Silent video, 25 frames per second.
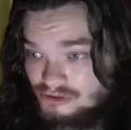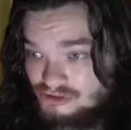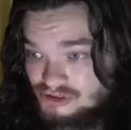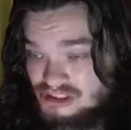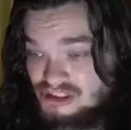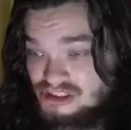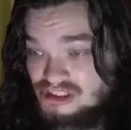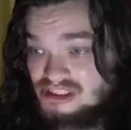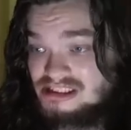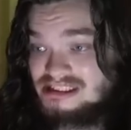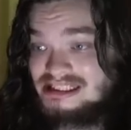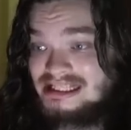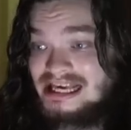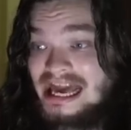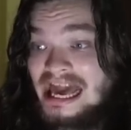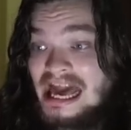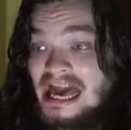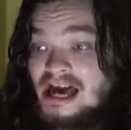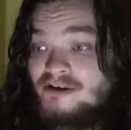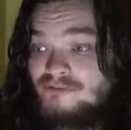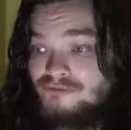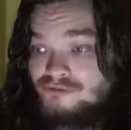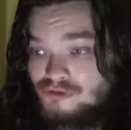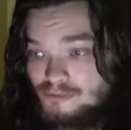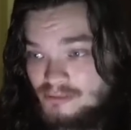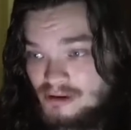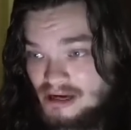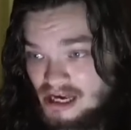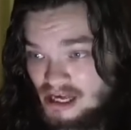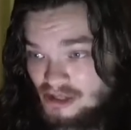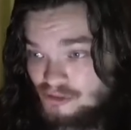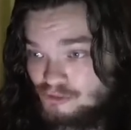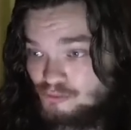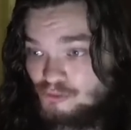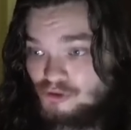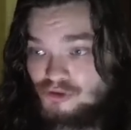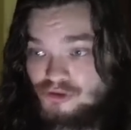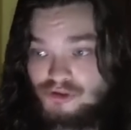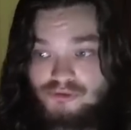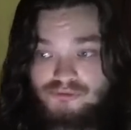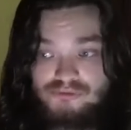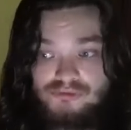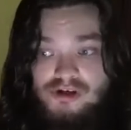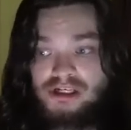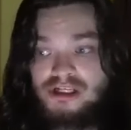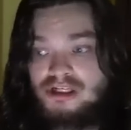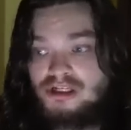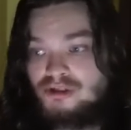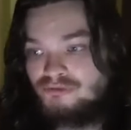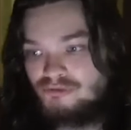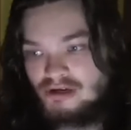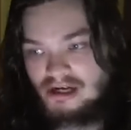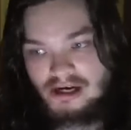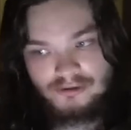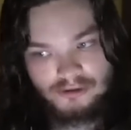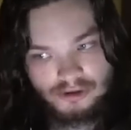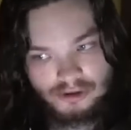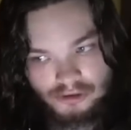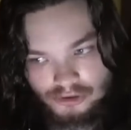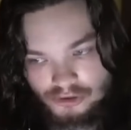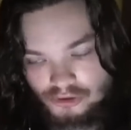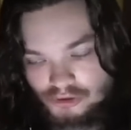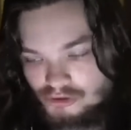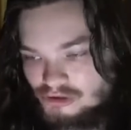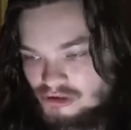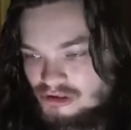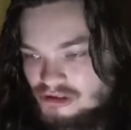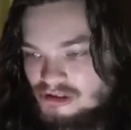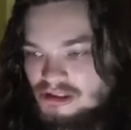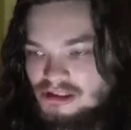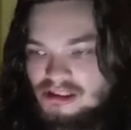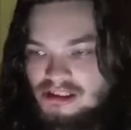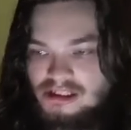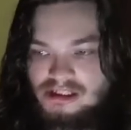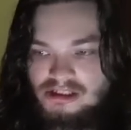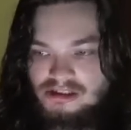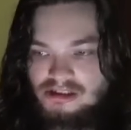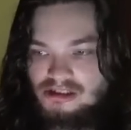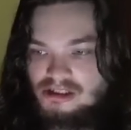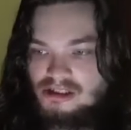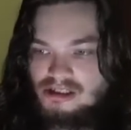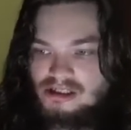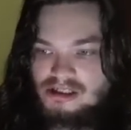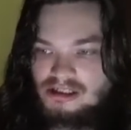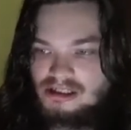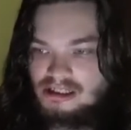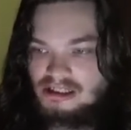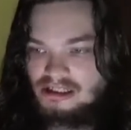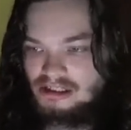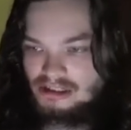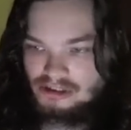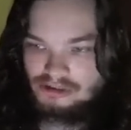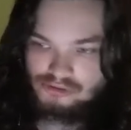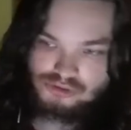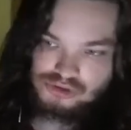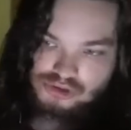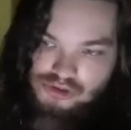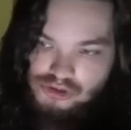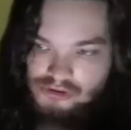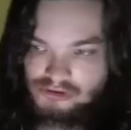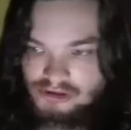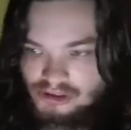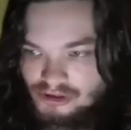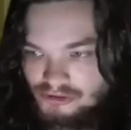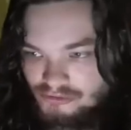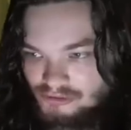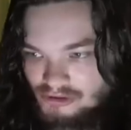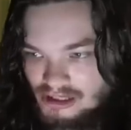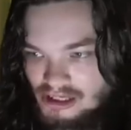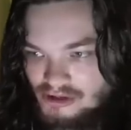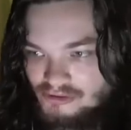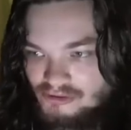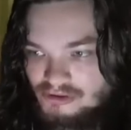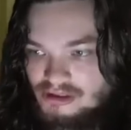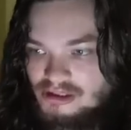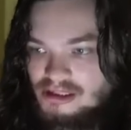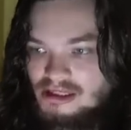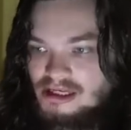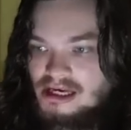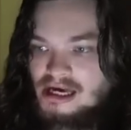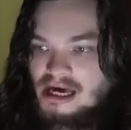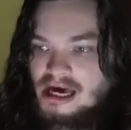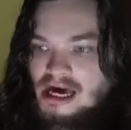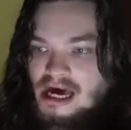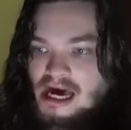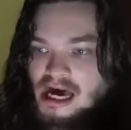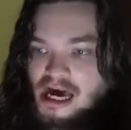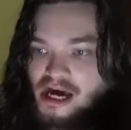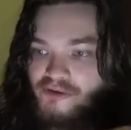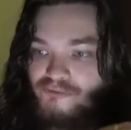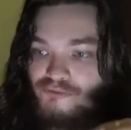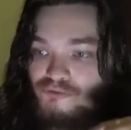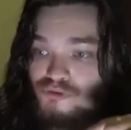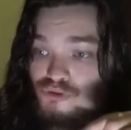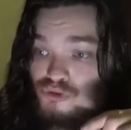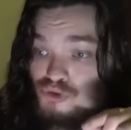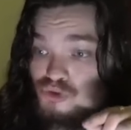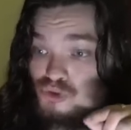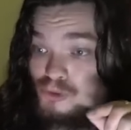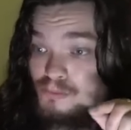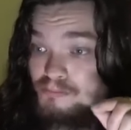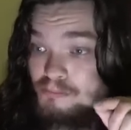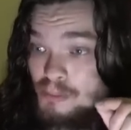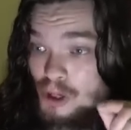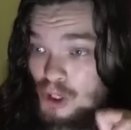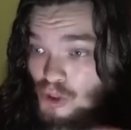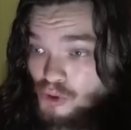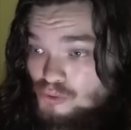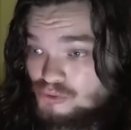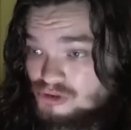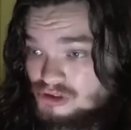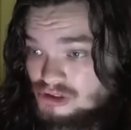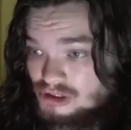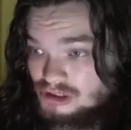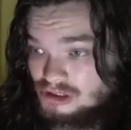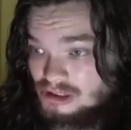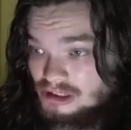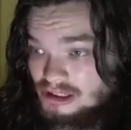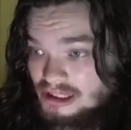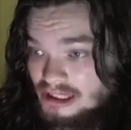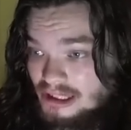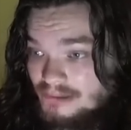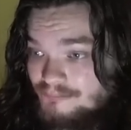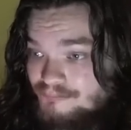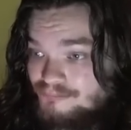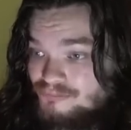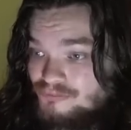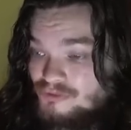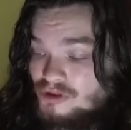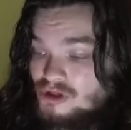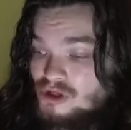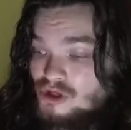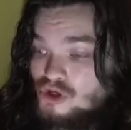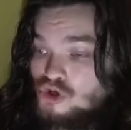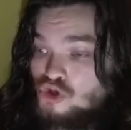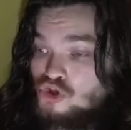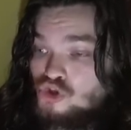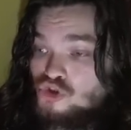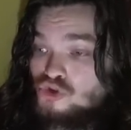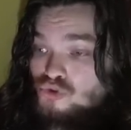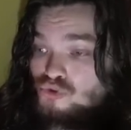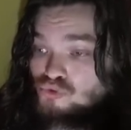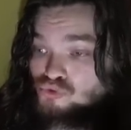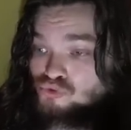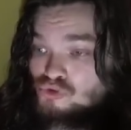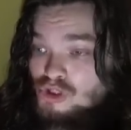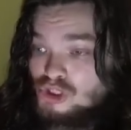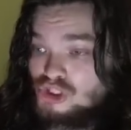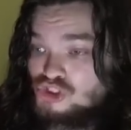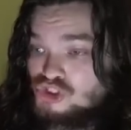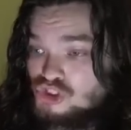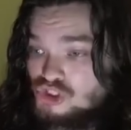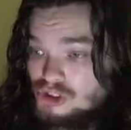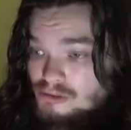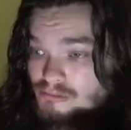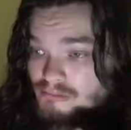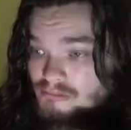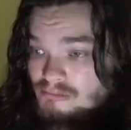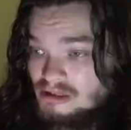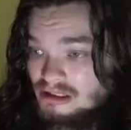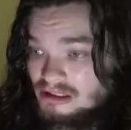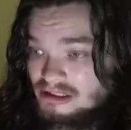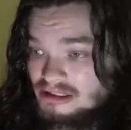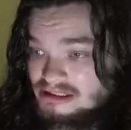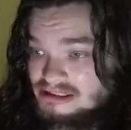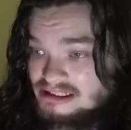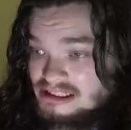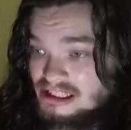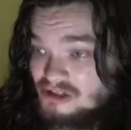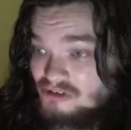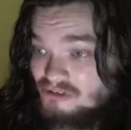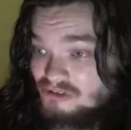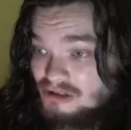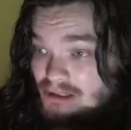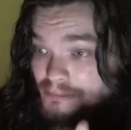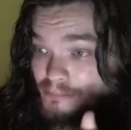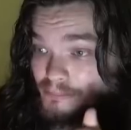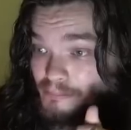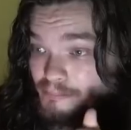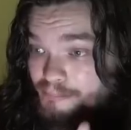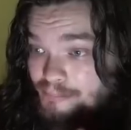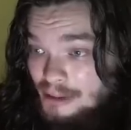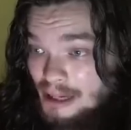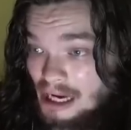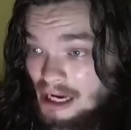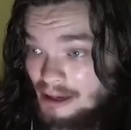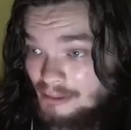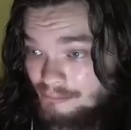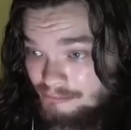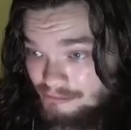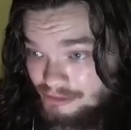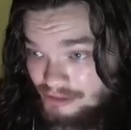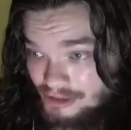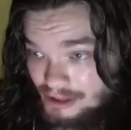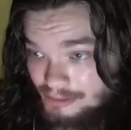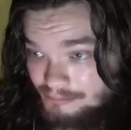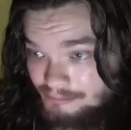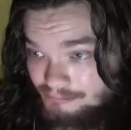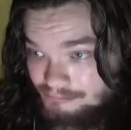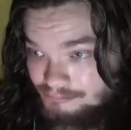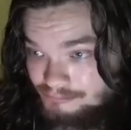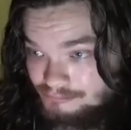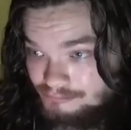This is the aftermath where they're running around all hurriedly and kind of you know, scurrying around after supposedly the Russian military bombed them.